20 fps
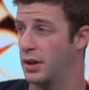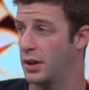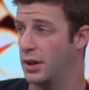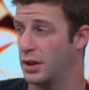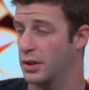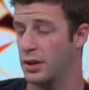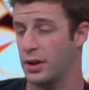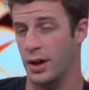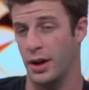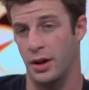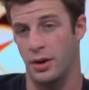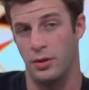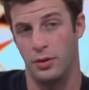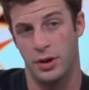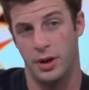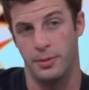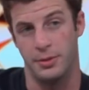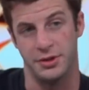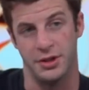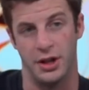Look,
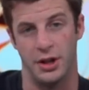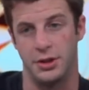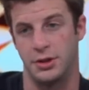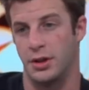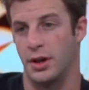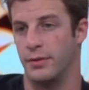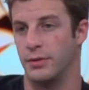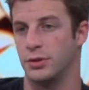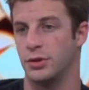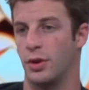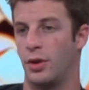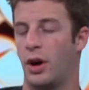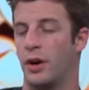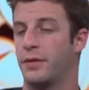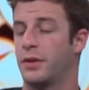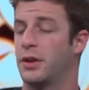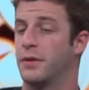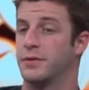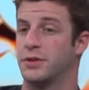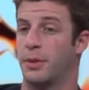goalkeepers get injured every so
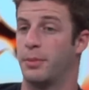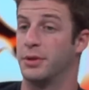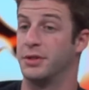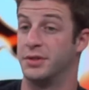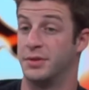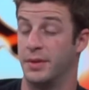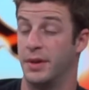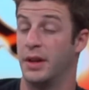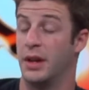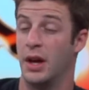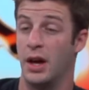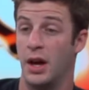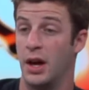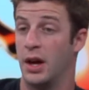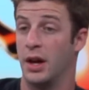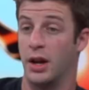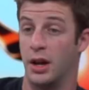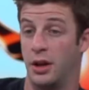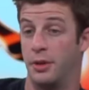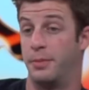often. If someone's
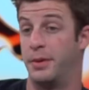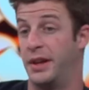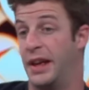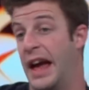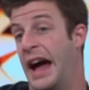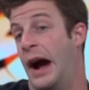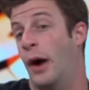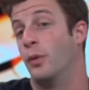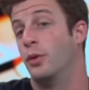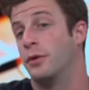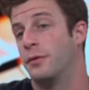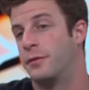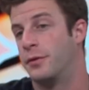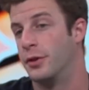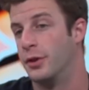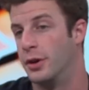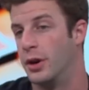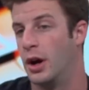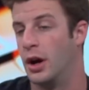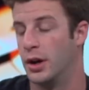going to be out
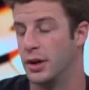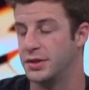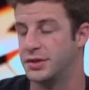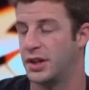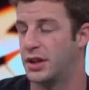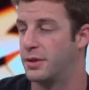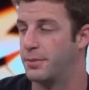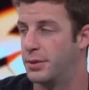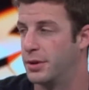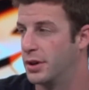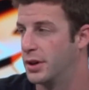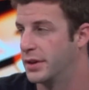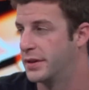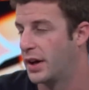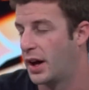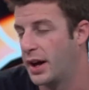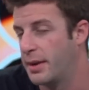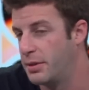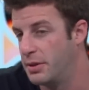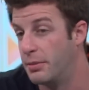for an extended period of
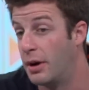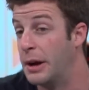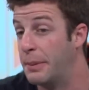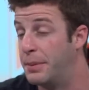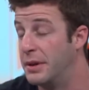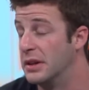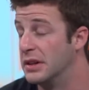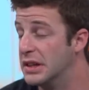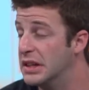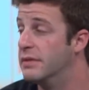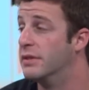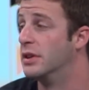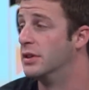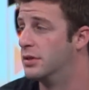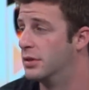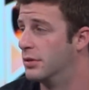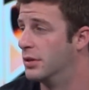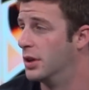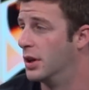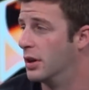time, he might be leaving
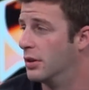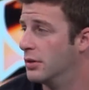Torino.